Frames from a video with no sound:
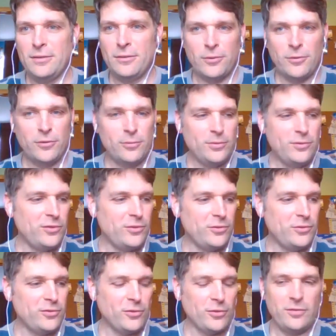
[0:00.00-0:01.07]
the room to
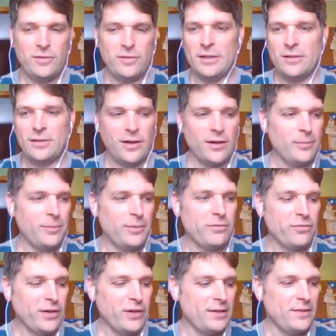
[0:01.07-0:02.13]
sort of get caught up and
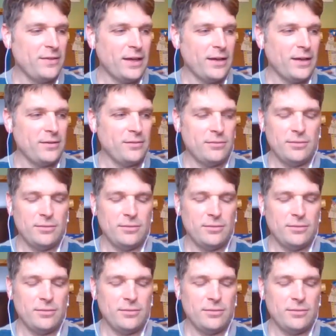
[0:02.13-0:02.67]
find that,